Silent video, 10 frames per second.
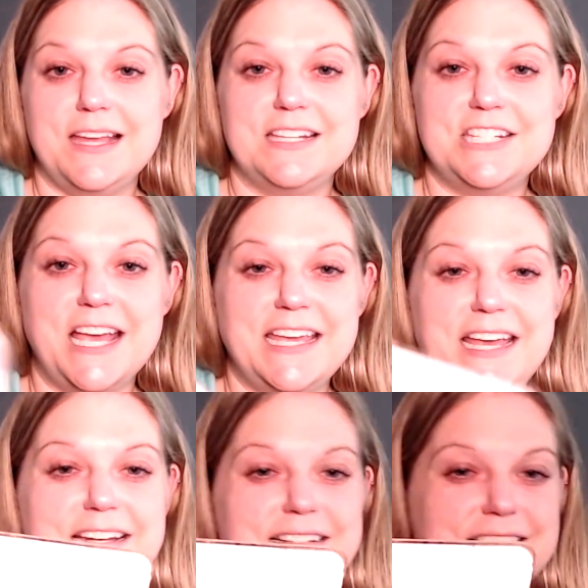Check it.
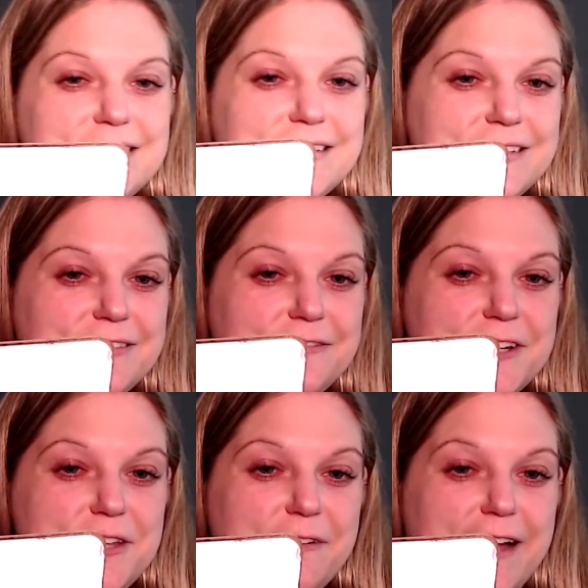Were
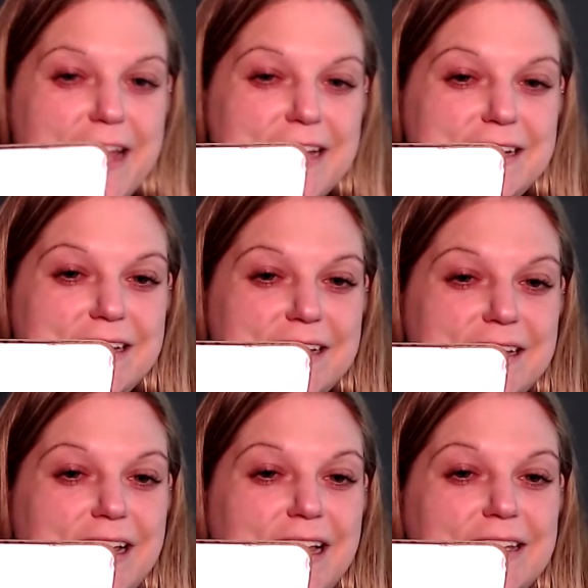you right?
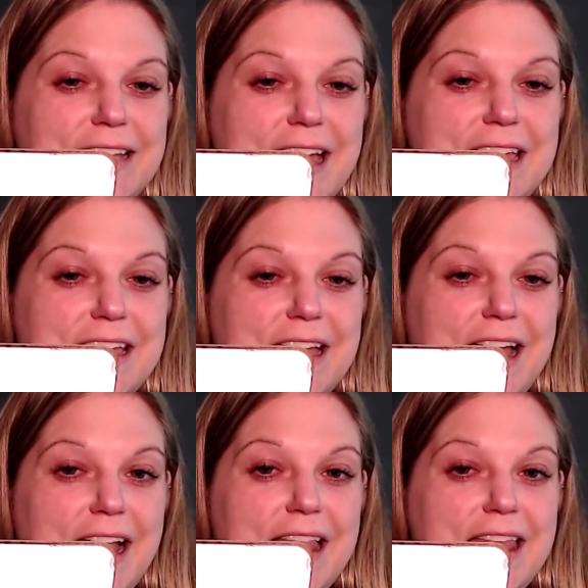Like,
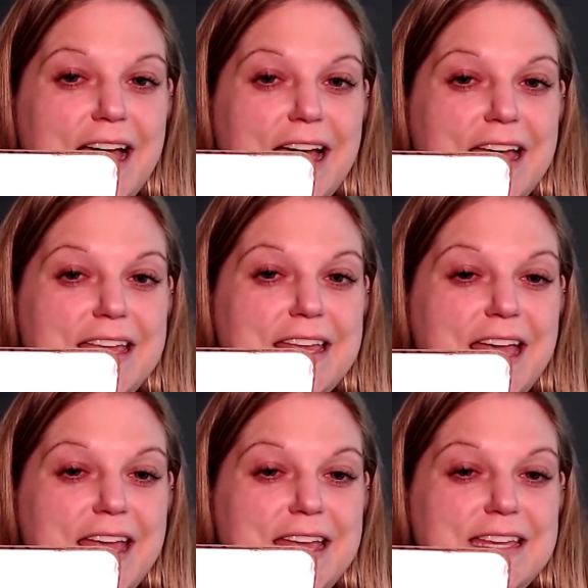
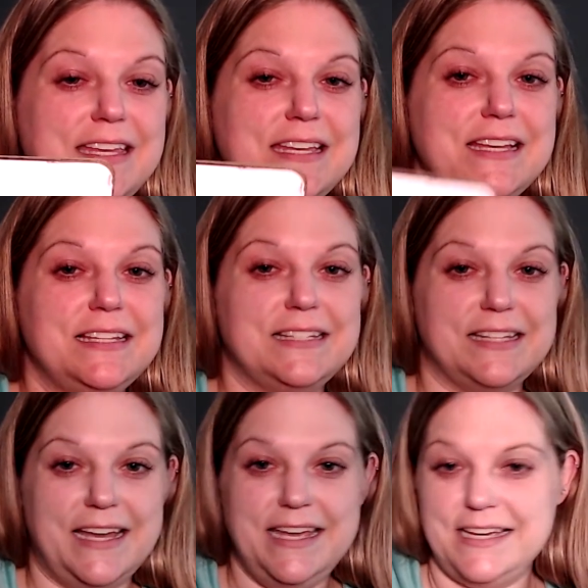L-I-K-E,
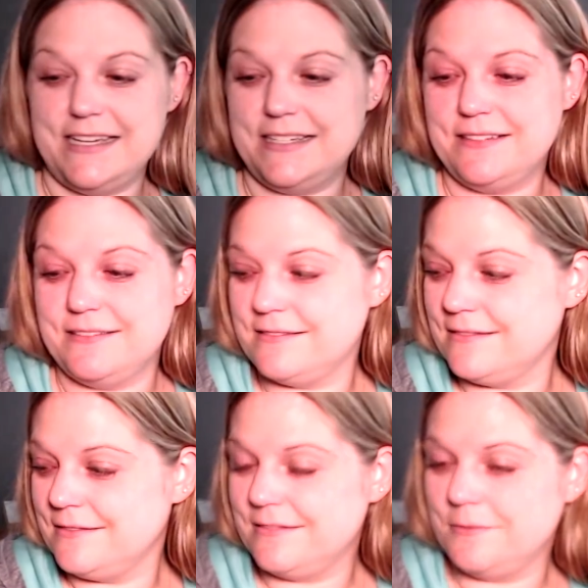like.
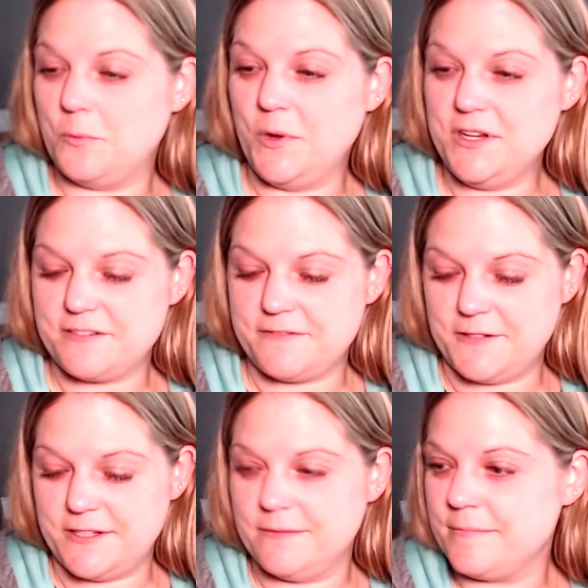
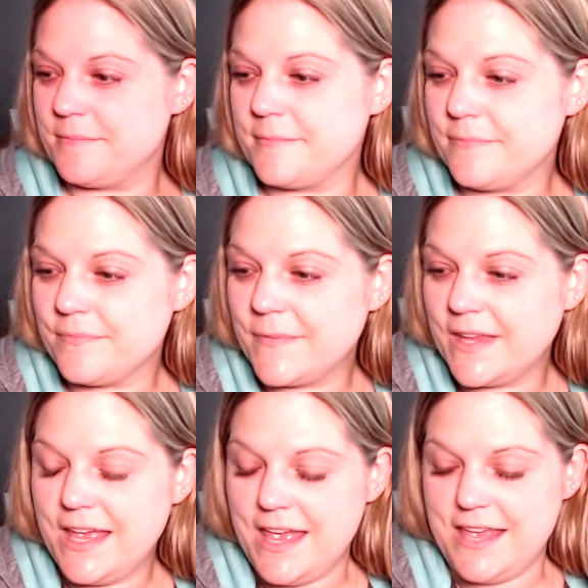Wonderful.
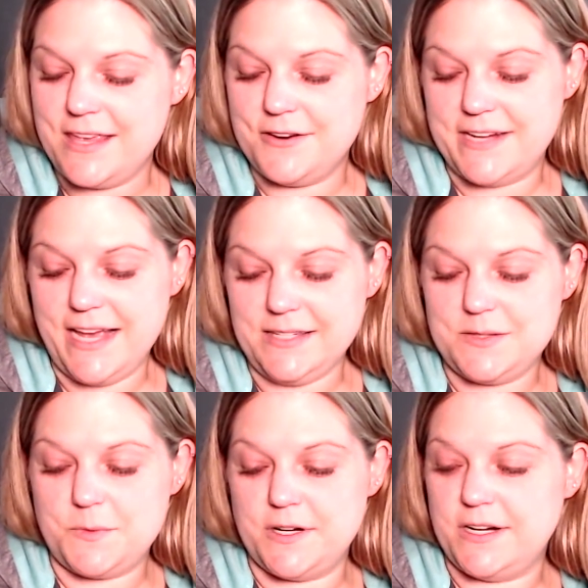Your next
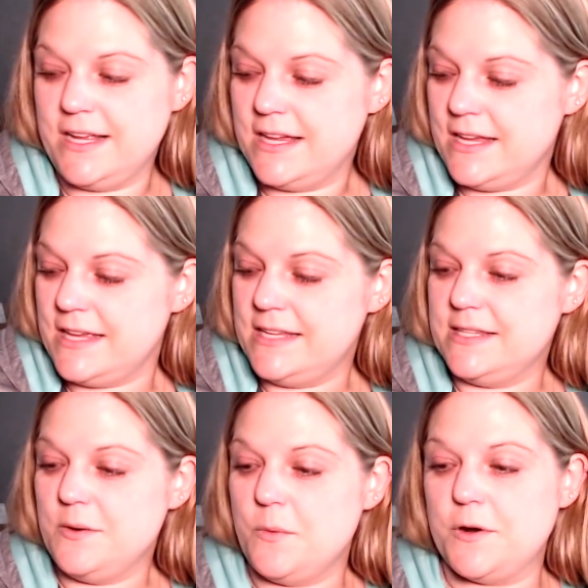word is
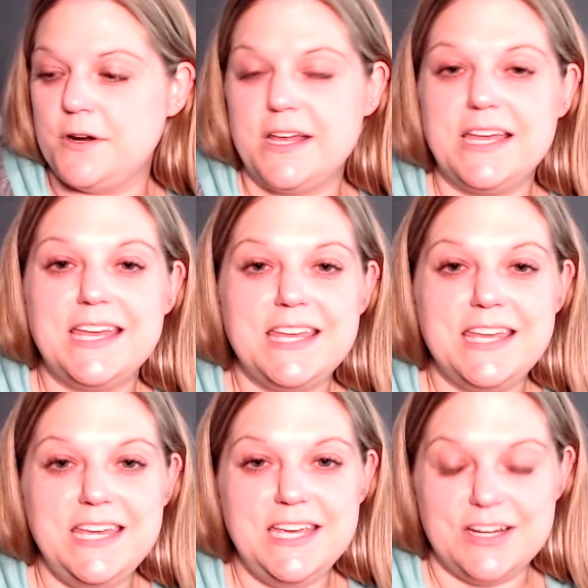the word
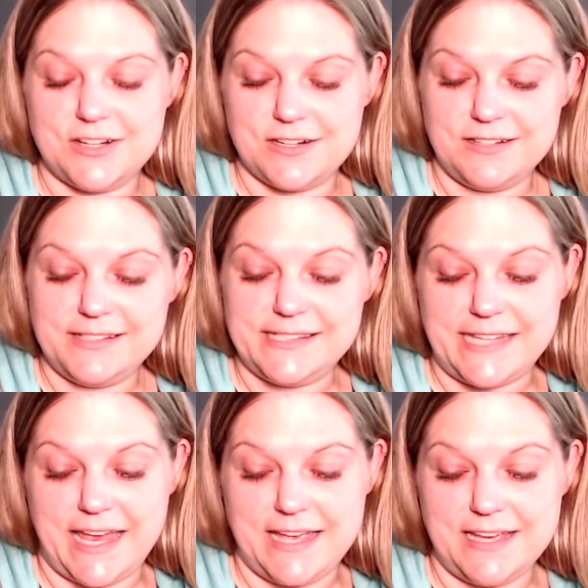here.
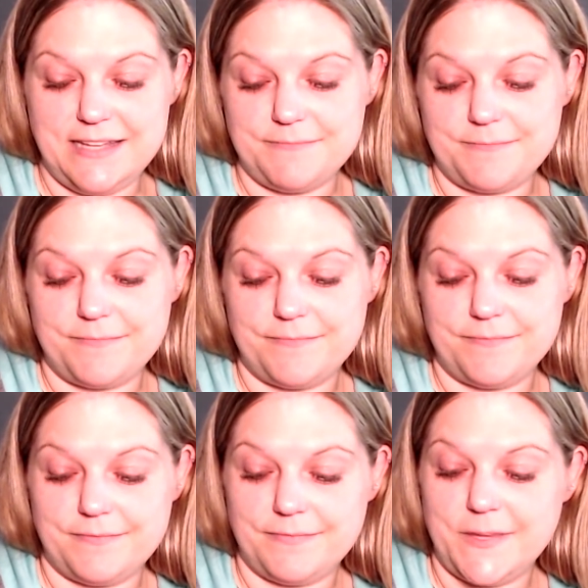Say it,
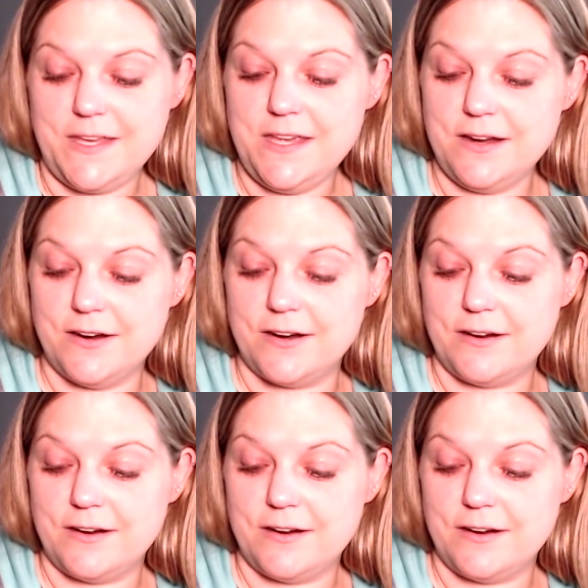here.